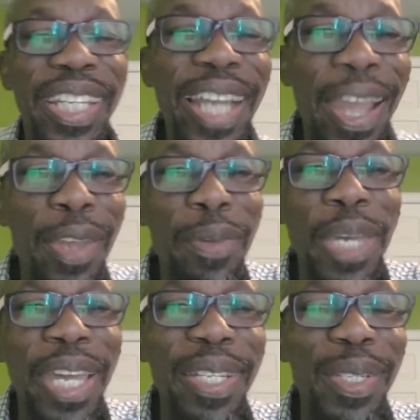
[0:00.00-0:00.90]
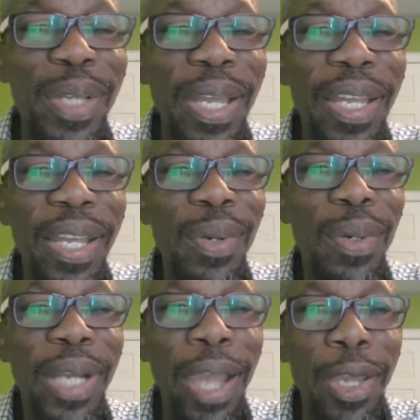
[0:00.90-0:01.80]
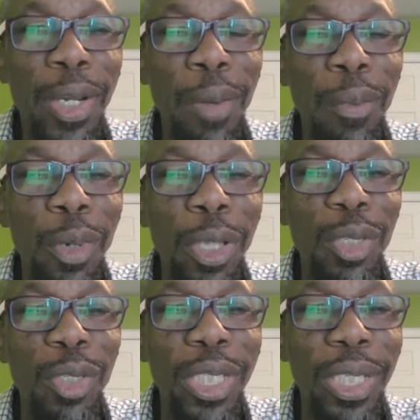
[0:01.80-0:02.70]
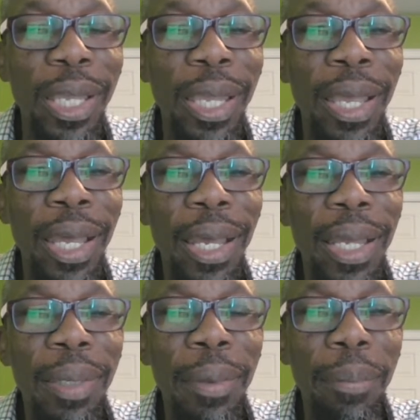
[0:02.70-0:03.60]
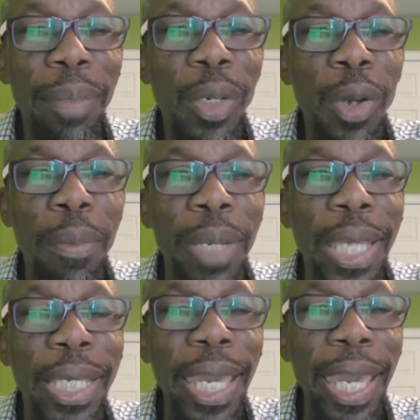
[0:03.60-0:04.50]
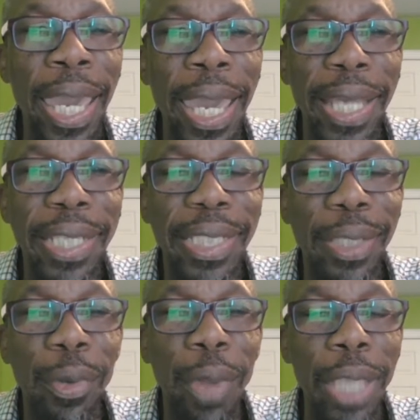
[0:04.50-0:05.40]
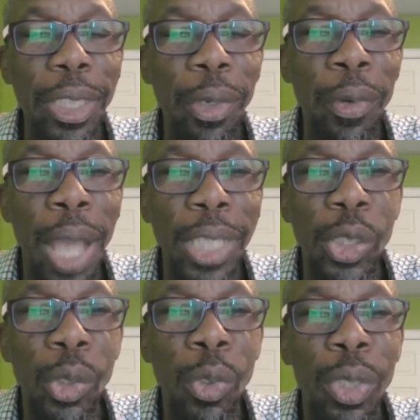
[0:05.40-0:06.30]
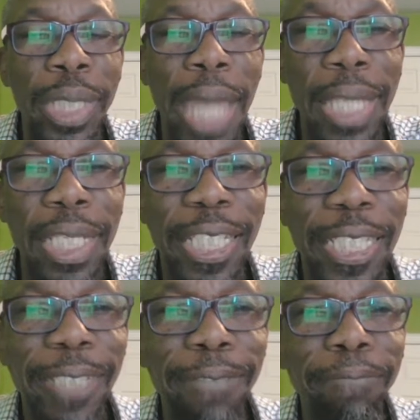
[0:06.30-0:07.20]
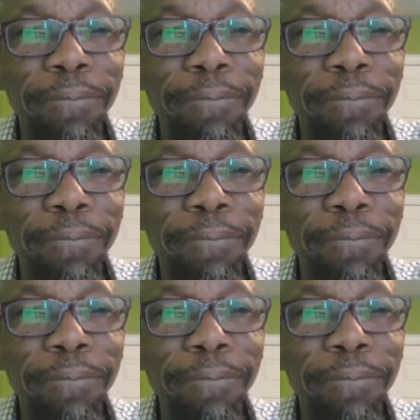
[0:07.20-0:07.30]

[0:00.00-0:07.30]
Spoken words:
Caribbean or Caricom countries become like eggs in Rockstone dance.